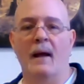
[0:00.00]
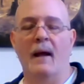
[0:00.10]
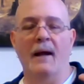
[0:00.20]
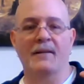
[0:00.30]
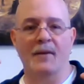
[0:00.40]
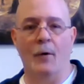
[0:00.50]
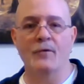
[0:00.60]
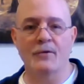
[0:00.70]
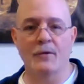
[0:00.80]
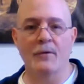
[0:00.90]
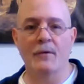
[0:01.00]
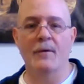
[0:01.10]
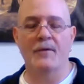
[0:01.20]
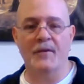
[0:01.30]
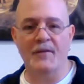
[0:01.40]
a social
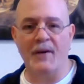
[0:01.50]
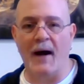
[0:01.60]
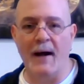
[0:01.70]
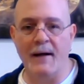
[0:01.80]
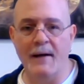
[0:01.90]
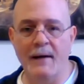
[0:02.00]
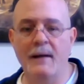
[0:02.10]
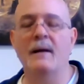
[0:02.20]
society